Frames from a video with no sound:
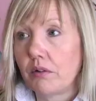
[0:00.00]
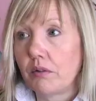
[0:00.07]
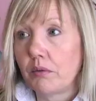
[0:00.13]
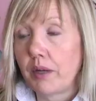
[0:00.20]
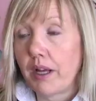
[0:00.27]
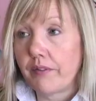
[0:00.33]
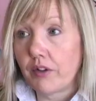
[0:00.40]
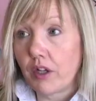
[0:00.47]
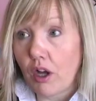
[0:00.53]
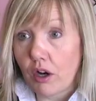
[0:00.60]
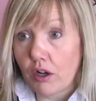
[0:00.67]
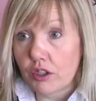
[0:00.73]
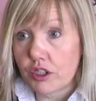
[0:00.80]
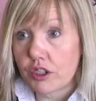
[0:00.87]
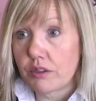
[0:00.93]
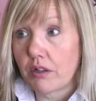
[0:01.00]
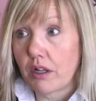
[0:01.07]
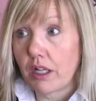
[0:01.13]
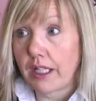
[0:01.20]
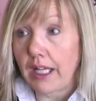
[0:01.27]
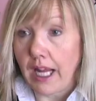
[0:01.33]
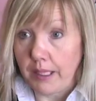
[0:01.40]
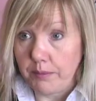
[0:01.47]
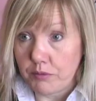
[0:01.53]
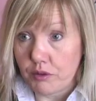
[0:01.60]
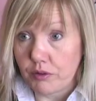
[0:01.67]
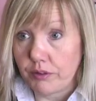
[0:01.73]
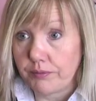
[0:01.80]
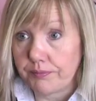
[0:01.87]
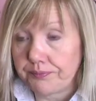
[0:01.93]
We have a large games
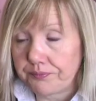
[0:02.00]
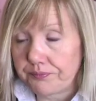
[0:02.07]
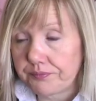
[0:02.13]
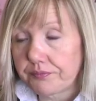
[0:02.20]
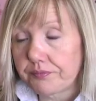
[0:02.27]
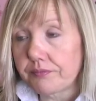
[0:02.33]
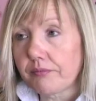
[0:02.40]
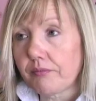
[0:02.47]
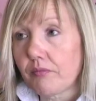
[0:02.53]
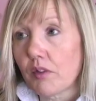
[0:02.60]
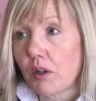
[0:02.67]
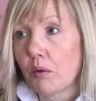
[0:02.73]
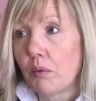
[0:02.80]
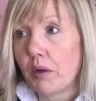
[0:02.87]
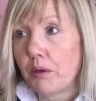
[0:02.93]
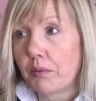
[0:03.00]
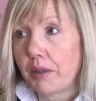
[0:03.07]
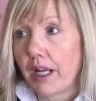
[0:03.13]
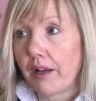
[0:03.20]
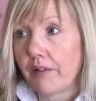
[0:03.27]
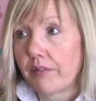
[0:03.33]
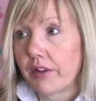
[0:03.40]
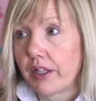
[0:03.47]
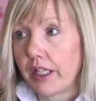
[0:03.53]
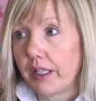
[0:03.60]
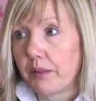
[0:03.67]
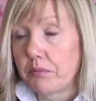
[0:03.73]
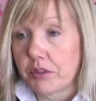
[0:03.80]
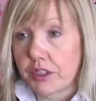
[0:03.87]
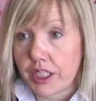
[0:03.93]
room where we have
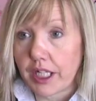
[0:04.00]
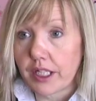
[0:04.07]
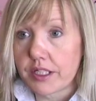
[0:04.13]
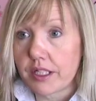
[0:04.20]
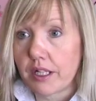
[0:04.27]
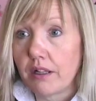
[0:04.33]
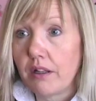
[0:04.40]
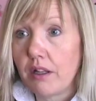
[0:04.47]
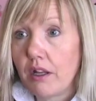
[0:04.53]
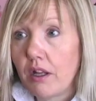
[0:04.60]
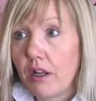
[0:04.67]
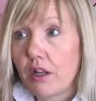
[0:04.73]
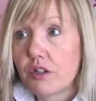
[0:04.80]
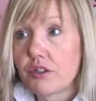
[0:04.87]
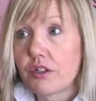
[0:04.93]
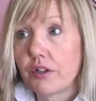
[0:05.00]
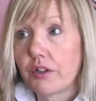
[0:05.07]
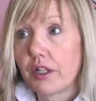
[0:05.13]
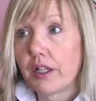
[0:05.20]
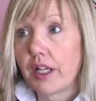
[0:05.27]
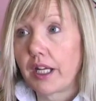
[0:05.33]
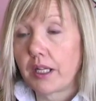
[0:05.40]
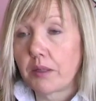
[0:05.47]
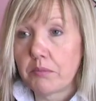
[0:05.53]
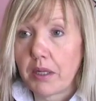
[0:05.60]
the projector so that they can